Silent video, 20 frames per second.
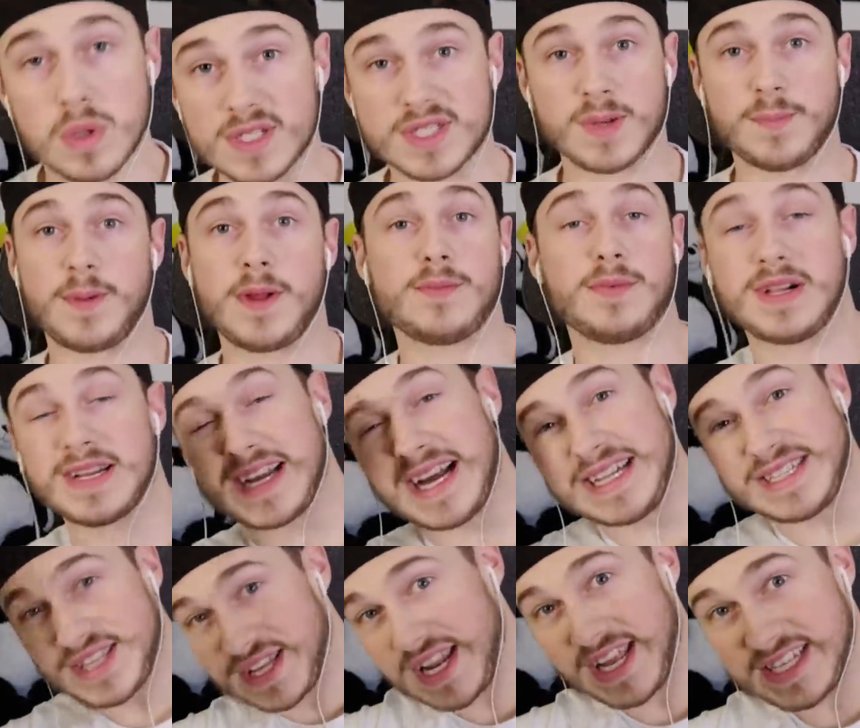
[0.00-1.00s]
What's up, people?
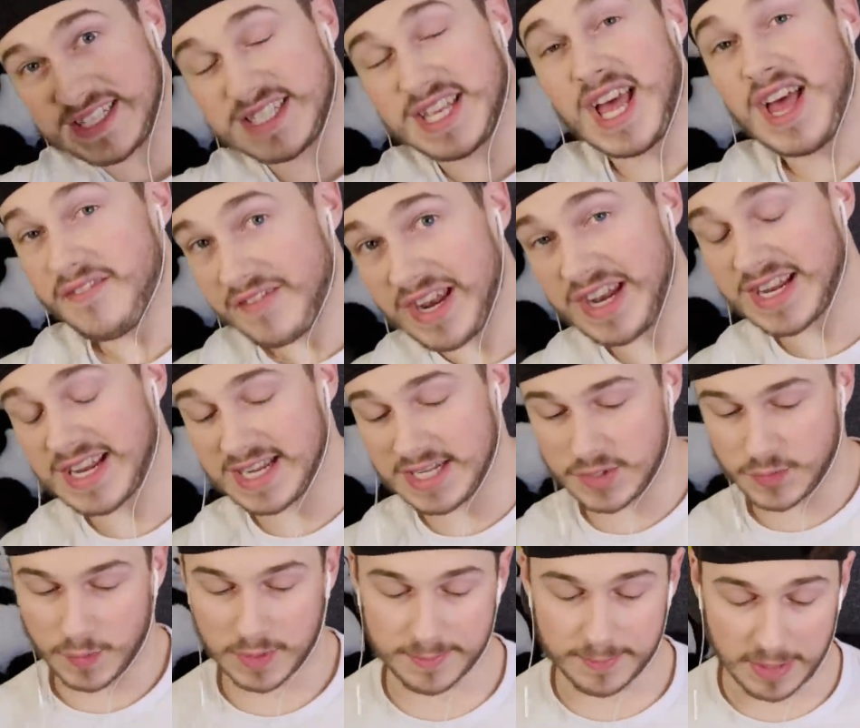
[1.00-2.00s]
Welcome to this! Hey
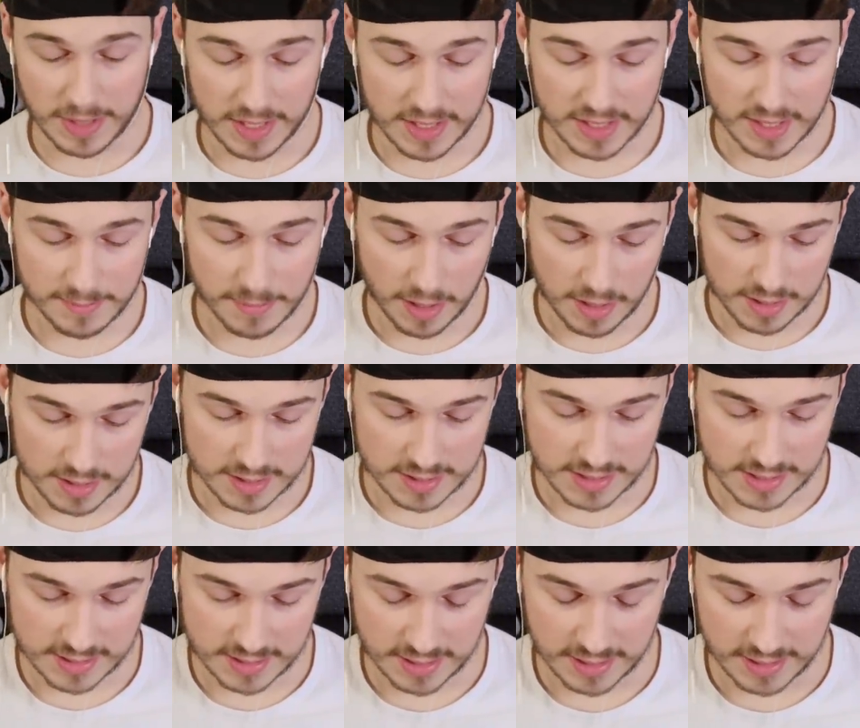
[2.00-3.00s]
guys, we're playing Among Us yet